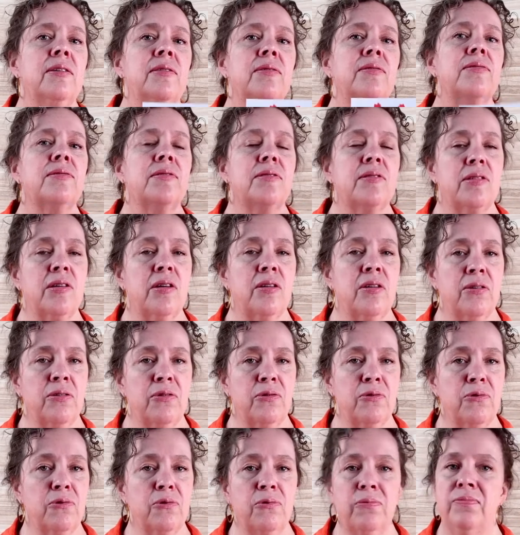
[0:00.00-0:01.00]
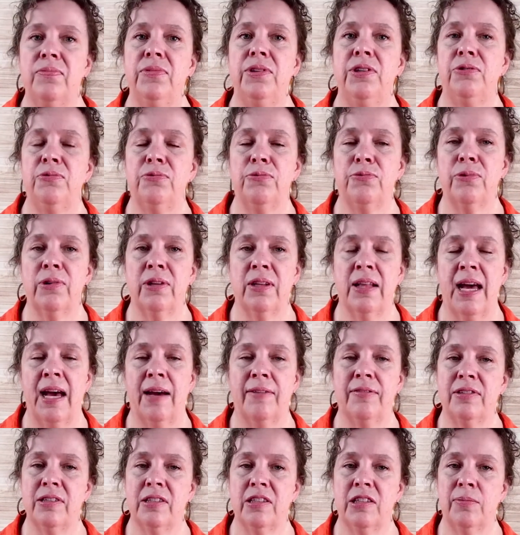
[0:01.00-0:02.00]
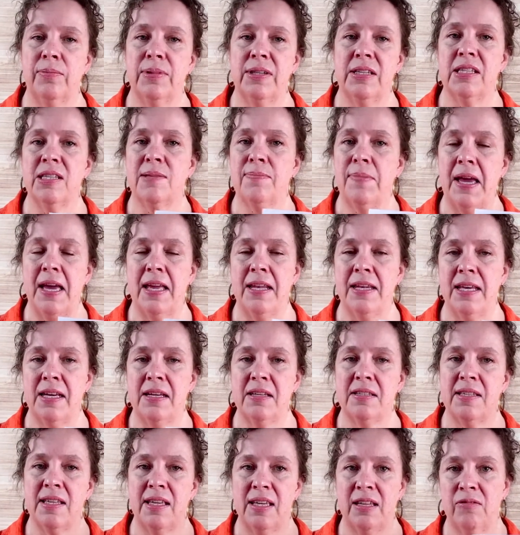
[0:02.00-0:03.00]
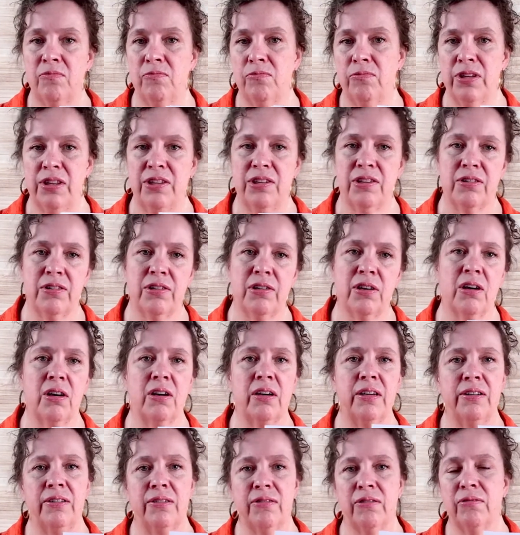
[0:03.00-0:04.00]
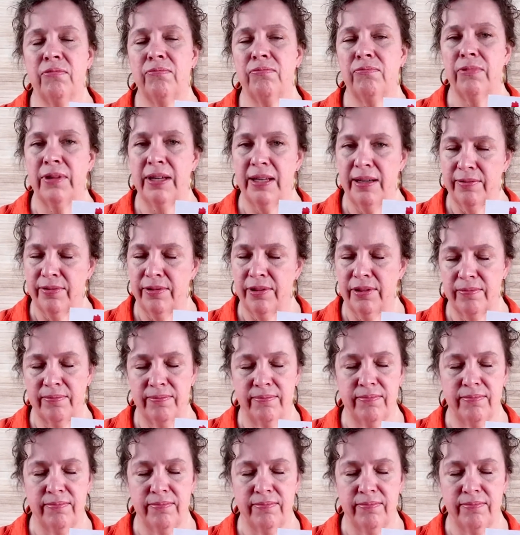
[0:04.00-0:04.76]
So you will have a little bit of spandex in with your cotton or whatever